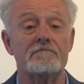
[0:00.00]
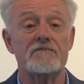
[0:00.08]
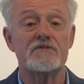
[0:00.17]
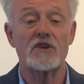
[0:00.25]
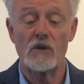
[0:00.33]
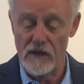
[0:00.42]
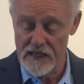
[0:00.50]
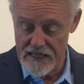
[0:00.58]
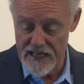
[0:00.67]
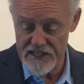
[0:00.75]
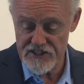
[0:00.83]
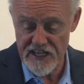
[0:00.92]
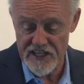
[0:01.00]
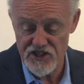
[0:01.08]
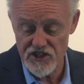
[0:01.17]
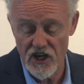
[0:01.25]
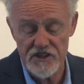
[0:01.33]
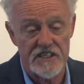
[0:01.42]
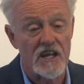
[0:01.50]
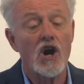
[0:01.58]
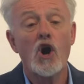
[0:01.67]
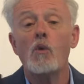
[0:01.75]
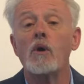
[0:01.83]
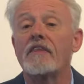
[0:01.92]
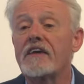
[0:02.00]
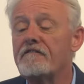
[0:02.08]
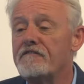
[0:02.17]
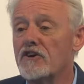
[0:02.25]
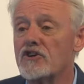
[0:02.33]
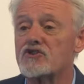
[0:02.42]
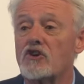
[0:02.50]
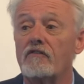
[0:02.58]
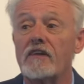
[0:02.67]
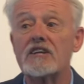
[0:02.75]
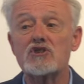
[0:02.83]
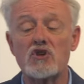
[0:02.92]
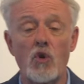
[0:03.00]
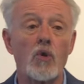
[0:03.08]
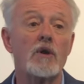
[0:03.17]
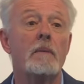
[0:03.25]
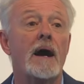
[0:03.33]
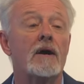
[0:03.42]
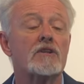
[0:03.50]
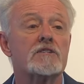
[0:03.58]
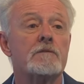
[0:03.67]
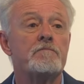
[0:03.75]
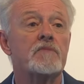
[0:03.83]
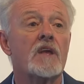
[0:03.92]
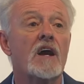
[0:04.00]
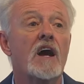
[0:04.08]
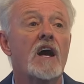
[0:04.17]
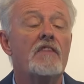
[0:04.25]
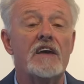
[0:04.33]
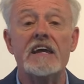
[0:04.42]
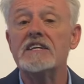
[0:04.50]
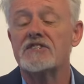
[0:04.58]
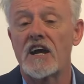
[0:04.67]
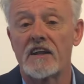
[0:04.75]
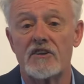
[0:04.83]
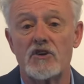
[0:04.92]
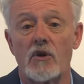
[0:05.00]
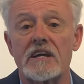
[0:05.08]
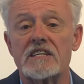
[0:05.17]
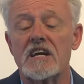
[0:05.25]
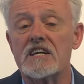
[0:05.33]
So let's get started. Well, I think first off, let's talk about the heat cycle of the dog.